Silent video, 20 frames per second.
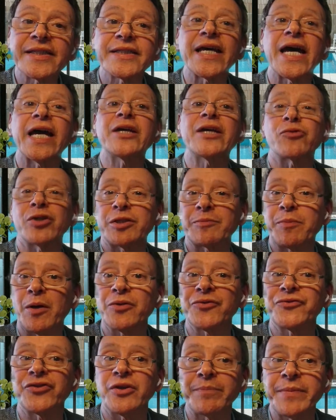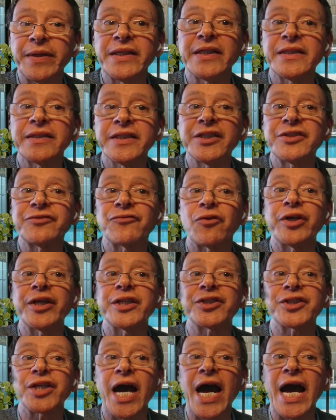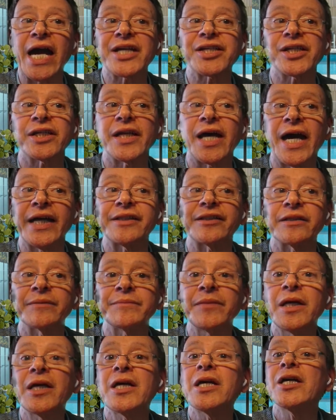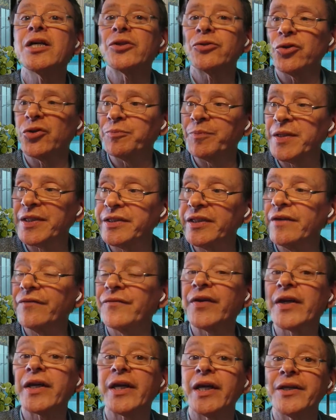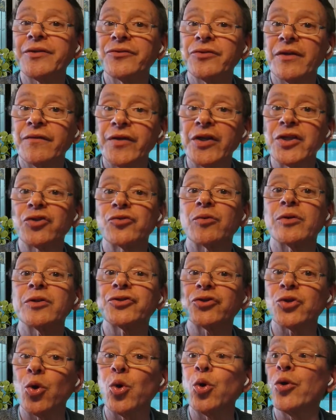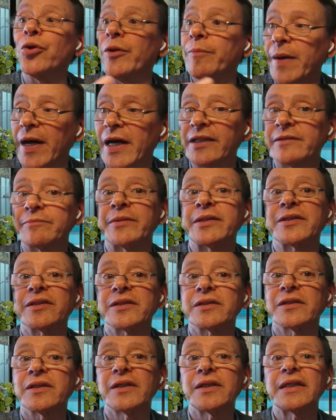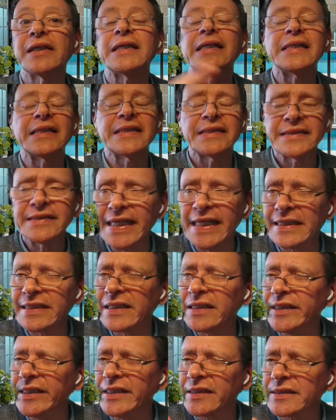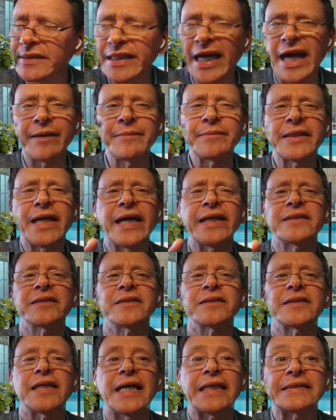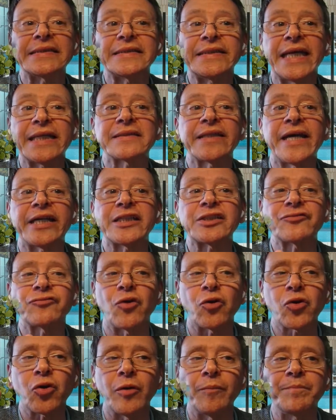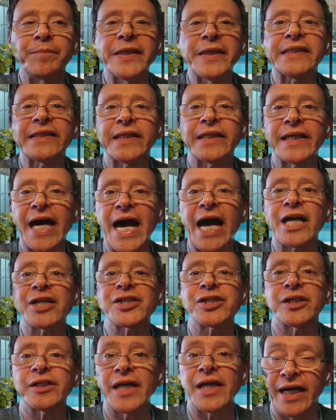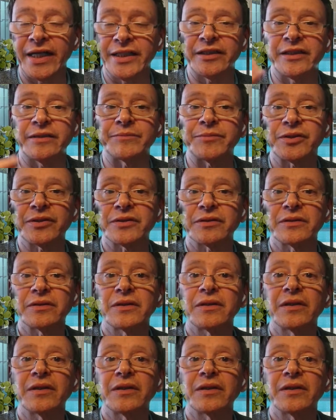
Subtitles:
assign responsibilities for each action item to specific individuals or departments. Set clear timelines and deadlines for completing action items.